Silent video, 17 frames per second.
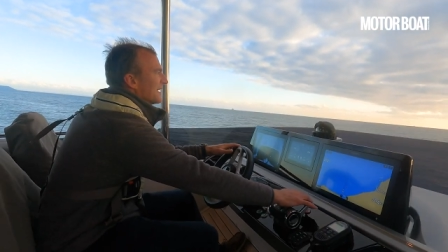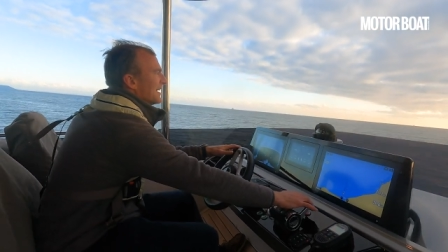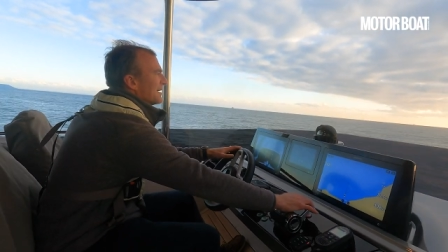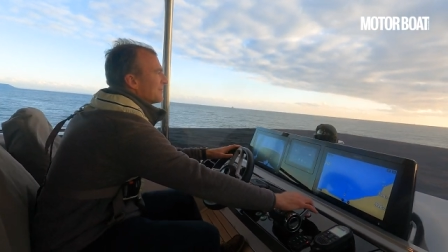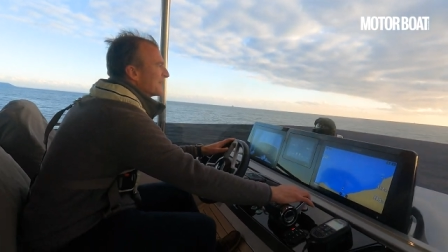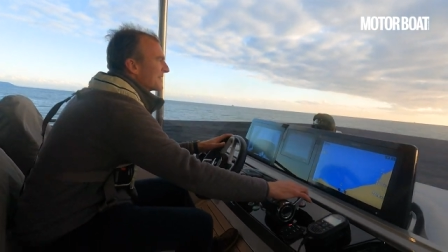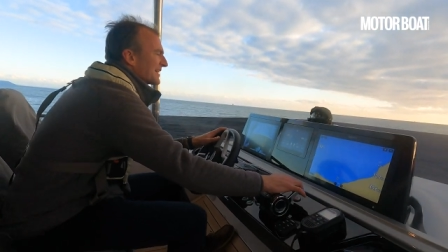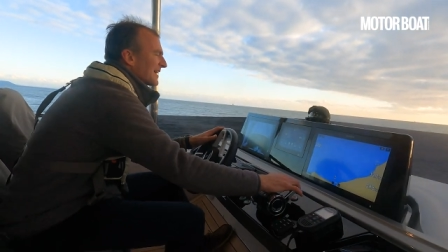
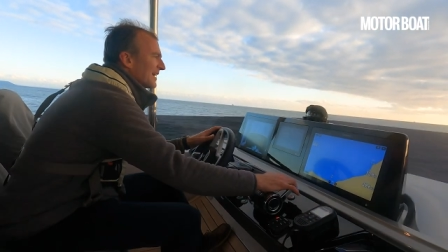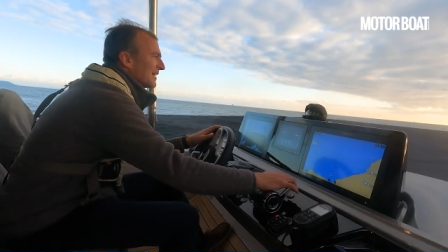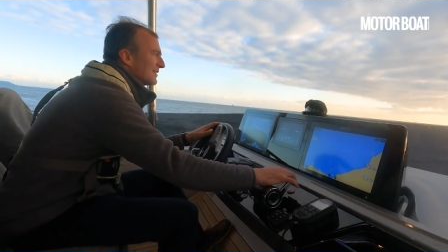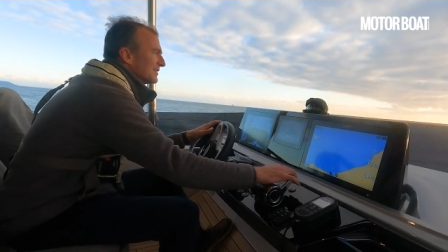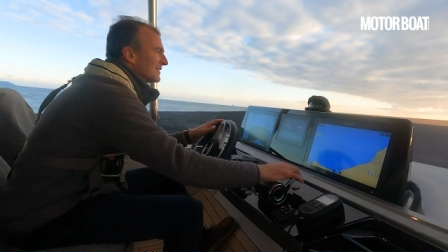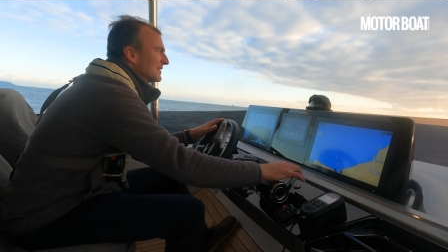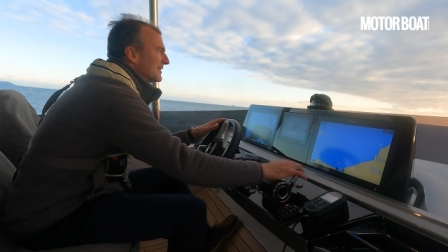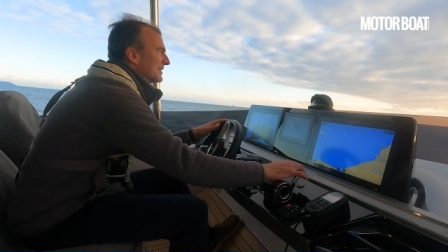there we go.
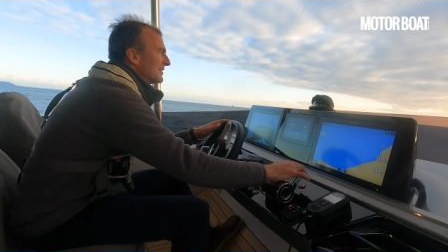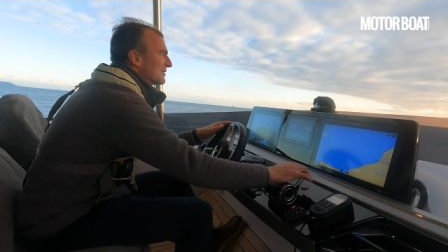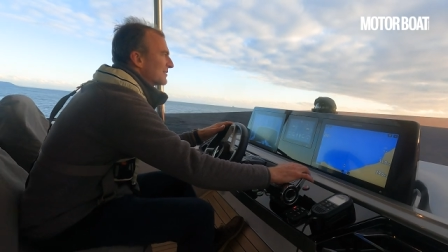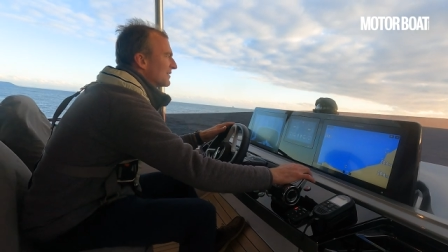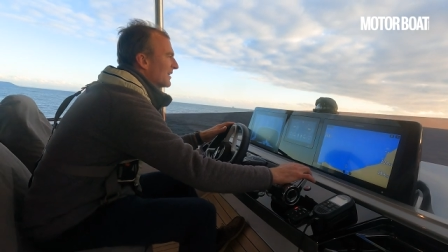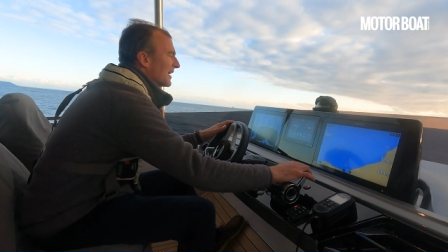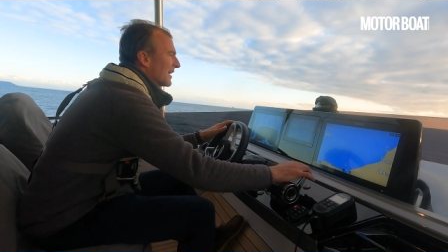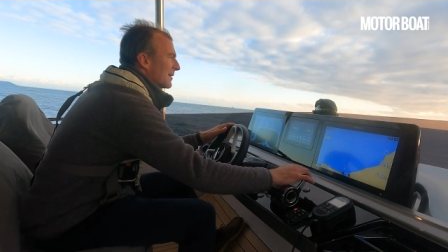
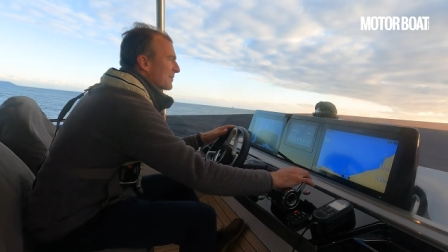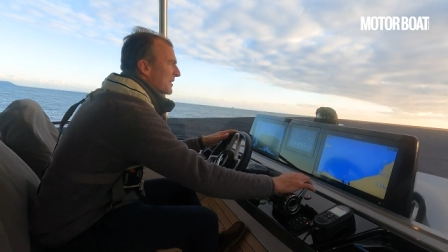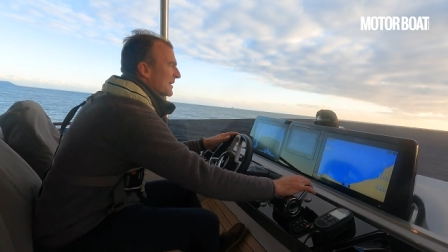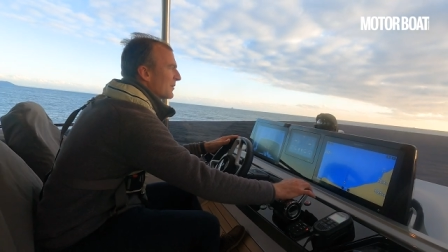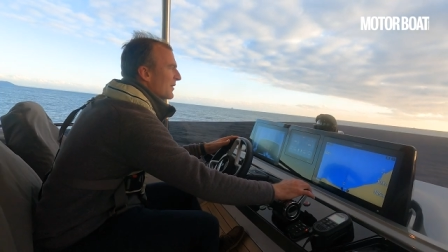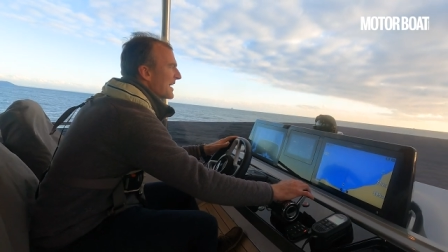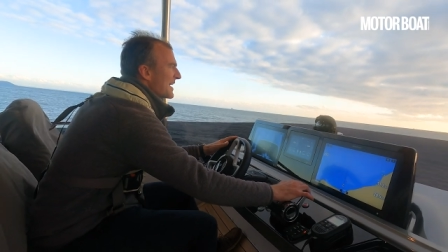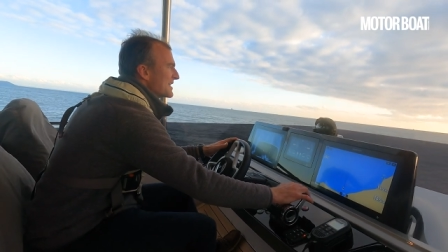Right, I'm
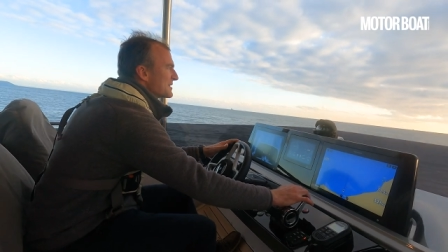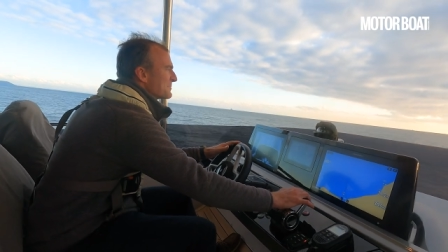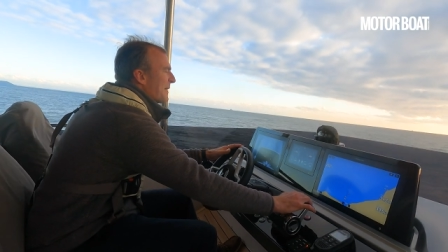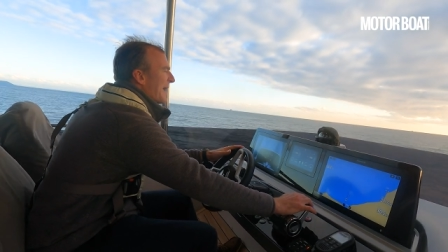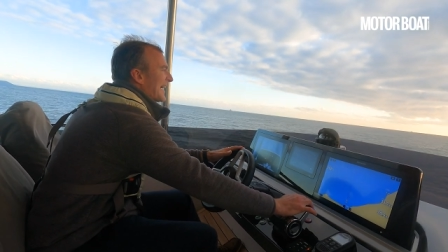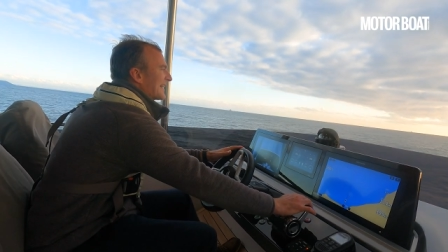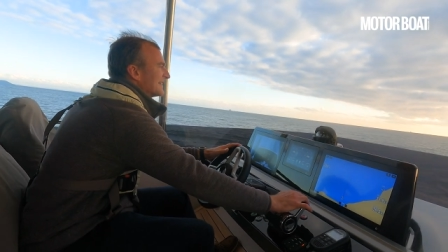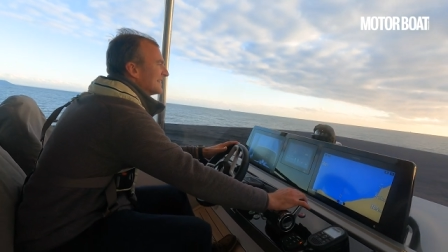going to ease
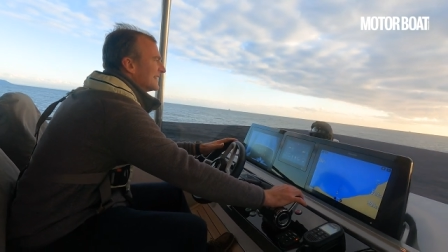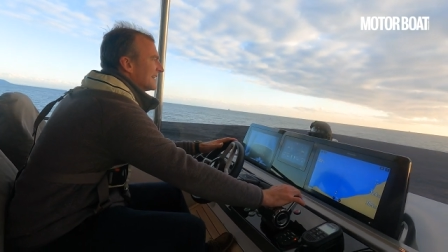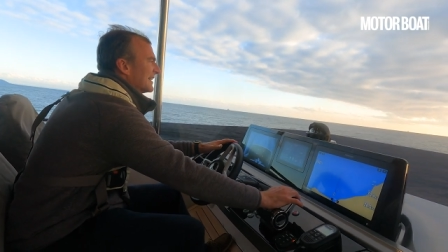back